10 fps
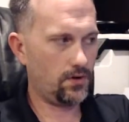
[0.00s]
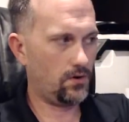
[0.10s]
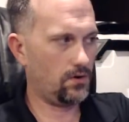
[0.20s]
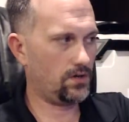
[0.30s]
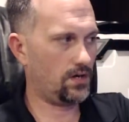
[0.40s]

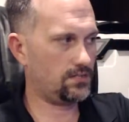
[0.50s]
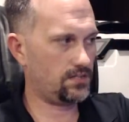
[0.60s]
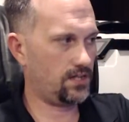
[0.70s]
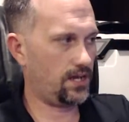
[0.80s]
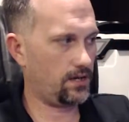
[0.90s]
Hold on to
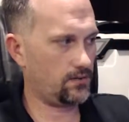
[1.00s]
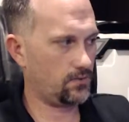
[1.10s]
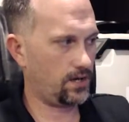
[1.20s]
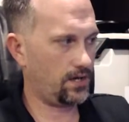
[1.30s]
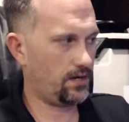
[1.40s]
the handle
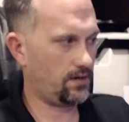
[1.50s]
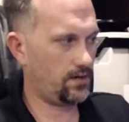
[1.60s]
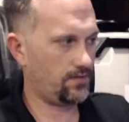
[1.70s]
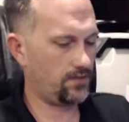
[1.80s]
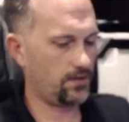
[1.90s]
right here,
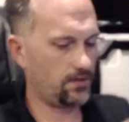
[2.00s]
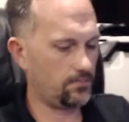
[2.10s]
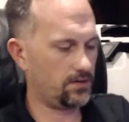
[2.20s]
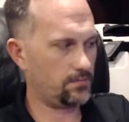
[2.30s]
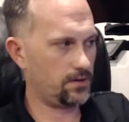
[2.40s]
give you a little
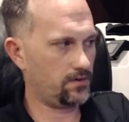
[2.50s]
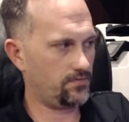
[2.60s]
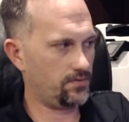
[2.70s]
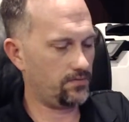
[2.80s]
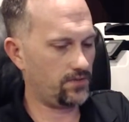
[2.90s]
bit of better
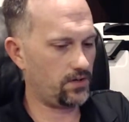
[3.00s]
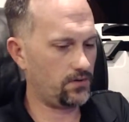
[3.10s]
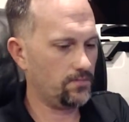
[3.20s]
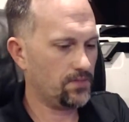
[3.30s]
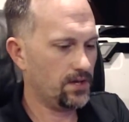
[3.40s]
view,